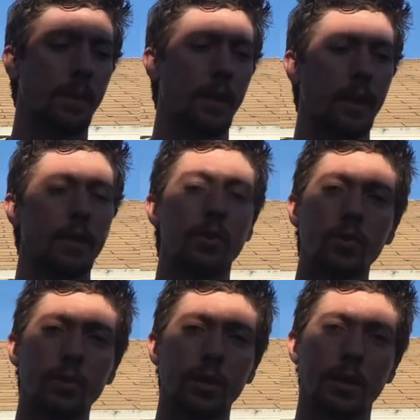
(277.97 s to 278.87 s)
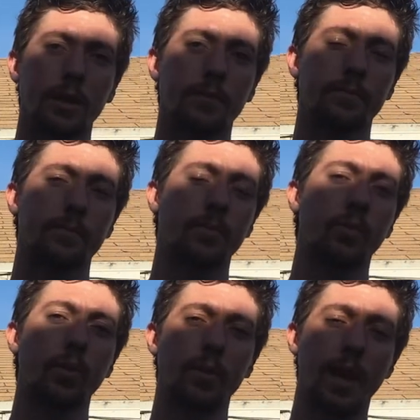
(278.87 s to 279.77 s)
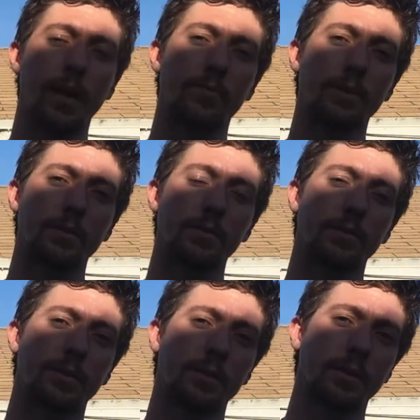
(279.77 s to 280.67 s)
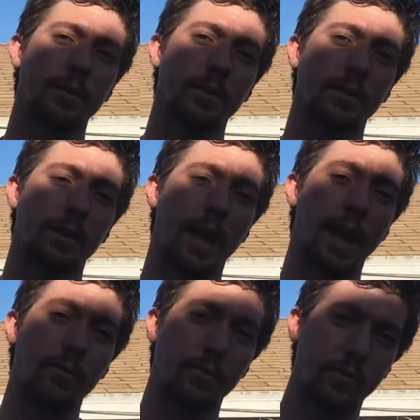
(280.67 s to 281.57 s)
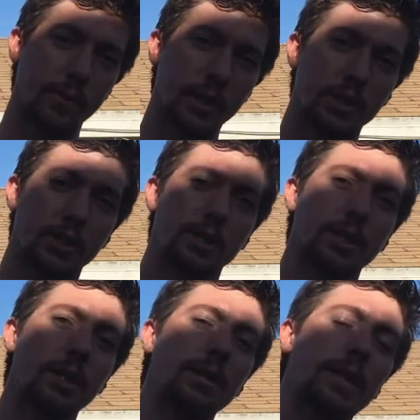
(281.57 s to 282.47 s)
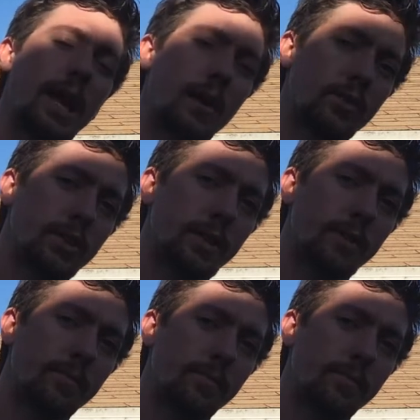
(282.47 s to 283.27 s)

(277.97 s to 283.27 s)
And usually we would have to have the fish eat the algae,